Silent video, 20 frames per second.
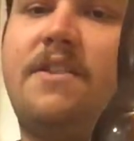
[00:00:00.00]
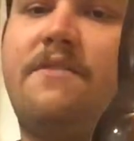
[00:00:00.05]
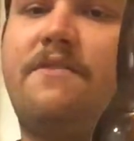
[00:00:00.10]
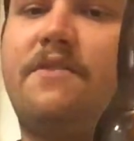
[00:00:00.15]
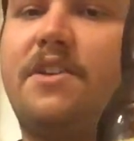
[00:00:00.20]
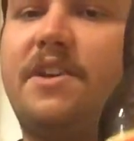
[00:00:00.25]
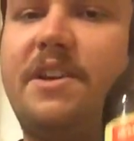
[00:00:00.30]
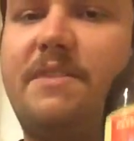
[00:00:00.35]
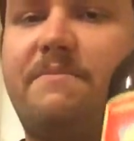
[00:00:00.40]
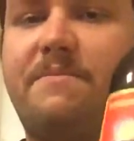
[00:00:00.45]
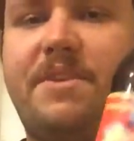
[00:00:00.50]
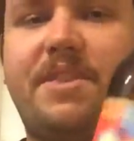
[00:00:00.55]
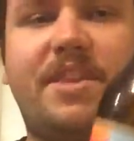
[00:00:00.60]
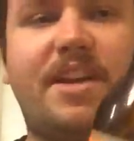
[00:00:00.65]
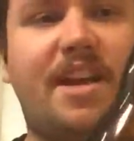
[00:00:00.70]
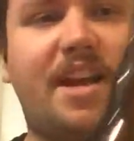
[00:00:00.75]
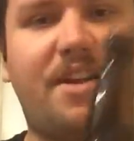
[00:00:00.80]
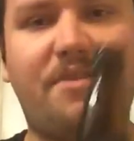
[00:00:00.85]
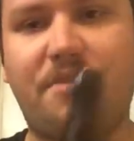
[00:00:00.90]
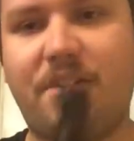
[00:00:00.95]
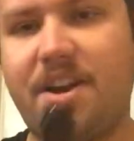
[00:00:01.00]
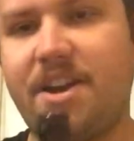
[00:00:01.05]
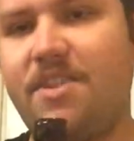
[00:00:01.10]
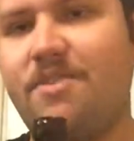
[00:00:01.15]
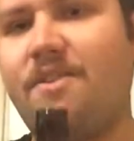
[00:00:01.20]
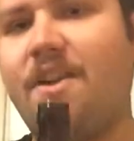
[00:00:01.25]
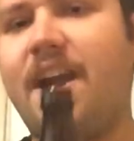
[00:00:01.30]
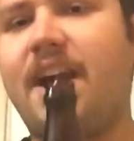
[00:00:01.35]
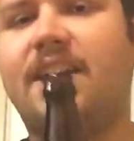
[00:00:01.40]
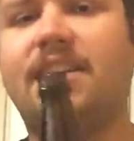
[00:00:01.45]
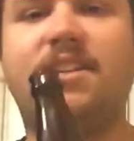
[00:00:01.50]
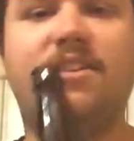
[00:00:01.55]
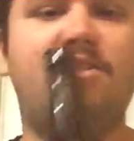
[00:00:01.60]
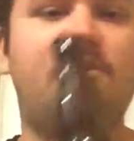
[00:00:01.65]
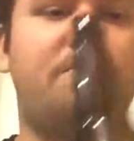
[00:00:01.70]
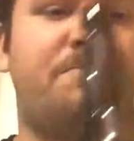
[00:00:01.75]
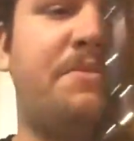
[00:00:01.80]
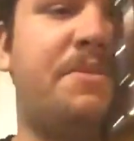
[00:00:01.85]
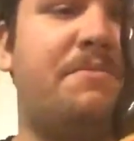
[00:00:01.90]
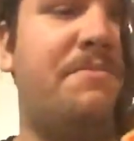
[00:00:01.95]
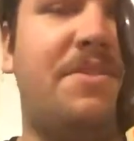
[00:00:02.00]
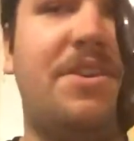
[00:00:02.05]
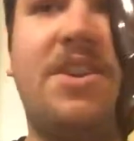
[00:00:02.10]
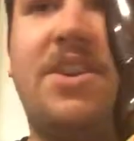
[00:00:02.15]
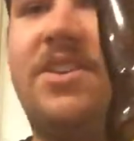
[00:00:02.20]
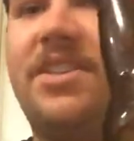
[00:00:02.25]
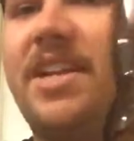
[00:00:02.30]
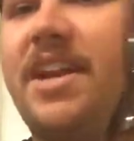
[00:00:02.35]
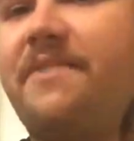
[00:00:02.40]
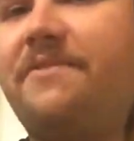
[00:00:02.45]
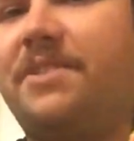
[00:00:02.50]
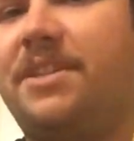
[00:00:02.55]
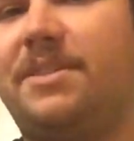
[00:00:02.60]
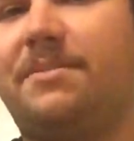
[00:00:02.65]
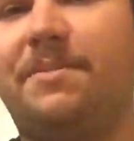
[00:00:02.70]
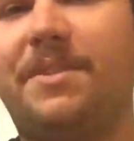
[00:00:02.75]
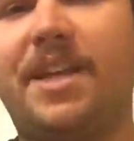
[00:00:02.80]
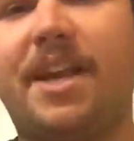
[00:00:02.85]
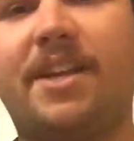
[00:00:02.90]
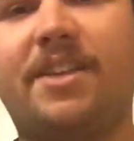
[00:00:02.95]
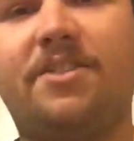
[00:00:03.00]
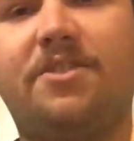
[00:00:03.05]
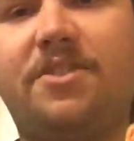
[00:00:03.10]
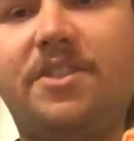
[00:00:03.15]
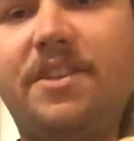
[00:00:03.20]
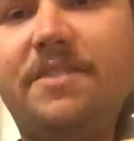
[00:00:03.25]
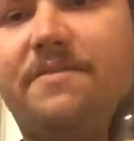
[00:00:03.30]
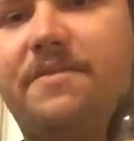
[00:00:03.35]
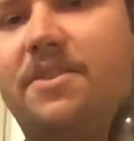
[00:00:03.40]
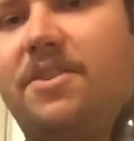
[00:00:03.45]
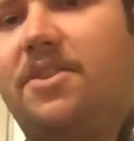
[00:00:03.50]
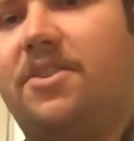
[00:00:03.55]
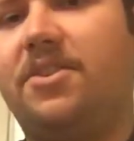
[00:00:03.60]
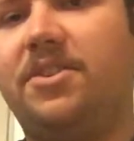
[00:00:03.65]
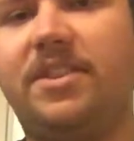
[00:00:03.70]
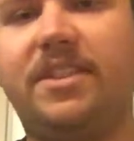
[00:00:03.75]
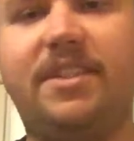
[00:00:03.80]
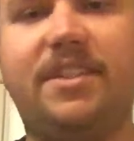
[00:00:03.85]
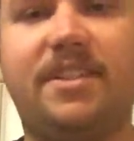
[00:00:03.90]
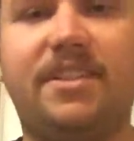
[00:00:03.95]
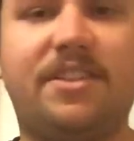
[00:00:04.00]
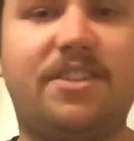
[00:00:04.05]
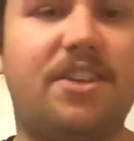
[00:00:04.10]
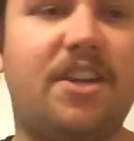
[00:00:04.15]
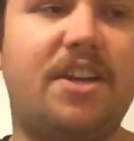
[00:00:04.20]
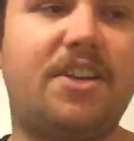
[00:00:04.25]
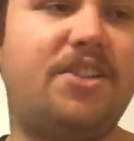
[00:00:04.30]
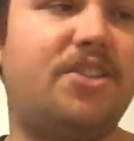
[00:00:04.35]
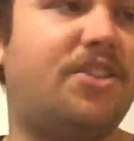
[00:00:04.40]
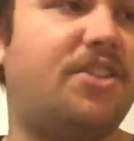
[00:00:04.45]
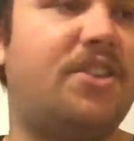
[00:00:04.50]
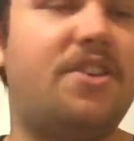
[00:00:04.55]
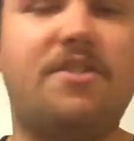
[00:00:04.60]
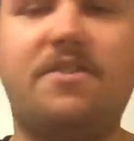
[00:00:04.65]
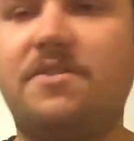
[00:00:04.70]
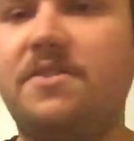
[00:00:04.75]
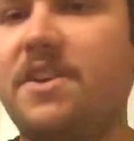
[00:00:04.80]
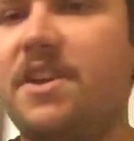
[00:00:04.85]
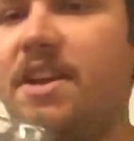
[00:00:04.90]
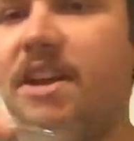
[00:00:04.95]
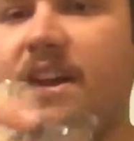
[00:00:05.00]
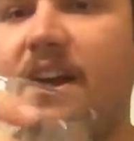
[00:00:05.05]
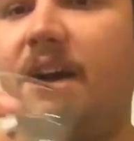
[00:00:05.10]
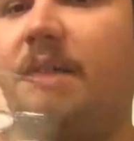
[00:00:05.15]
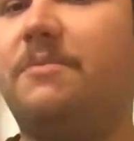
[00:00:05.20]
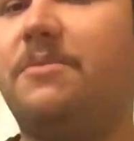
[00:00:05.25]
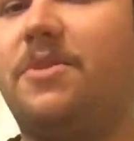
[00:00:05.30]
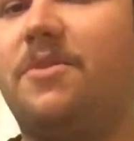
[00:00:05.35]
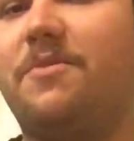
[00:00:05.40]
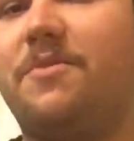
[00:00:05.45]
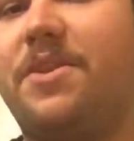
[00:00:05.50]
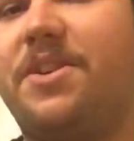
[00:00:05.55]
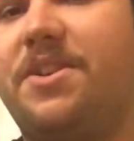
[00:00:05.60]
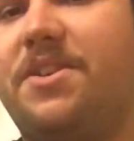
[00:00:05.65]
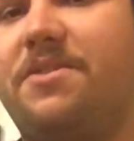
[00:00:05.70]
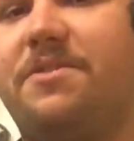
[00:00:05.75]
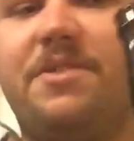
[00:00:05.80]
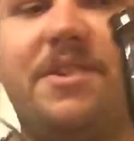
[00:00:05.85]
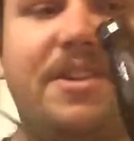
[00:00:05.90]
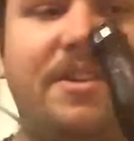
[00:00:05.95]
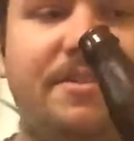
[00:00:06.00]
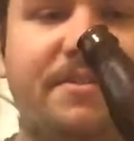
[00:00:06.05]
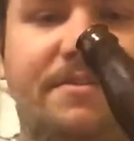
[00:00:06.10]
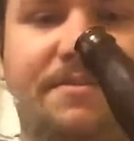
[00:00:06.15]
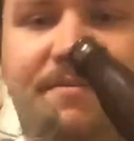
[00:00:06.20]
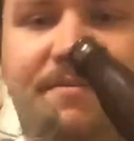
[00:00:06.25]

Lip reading: Forgive me that I already cracked it open, but I was having some technical difficulties and such, so I'm going to redo it.